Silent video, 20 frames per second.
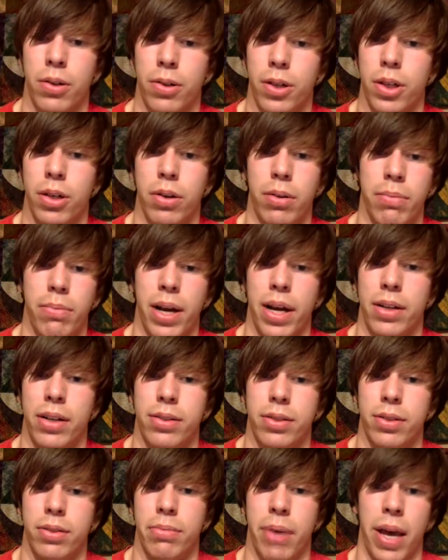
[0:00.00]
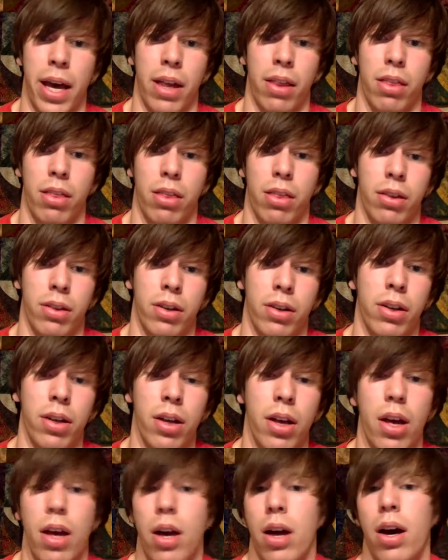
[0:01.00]
going back to math. And
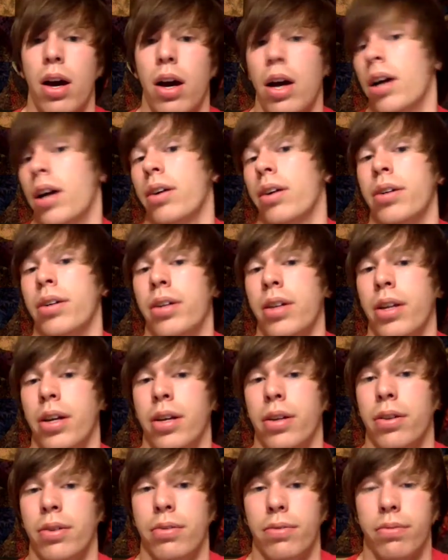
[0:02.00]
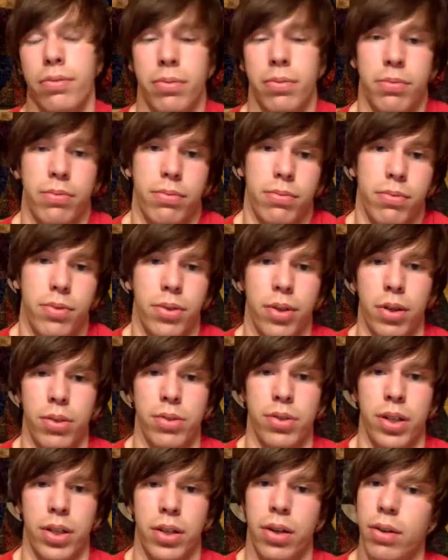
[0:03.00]
I then, I was
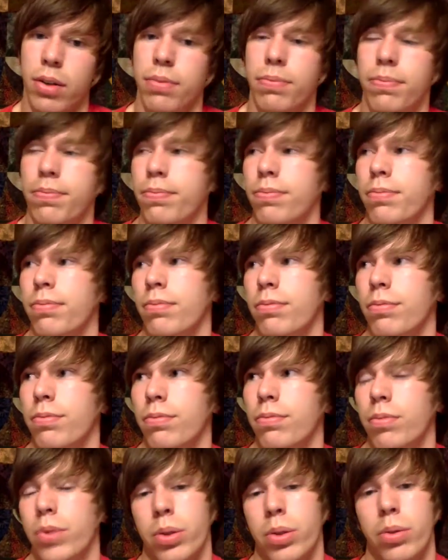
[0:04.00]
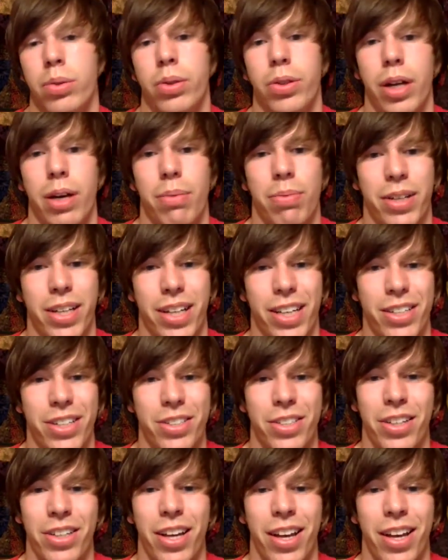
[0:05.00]
like, oh, real world application,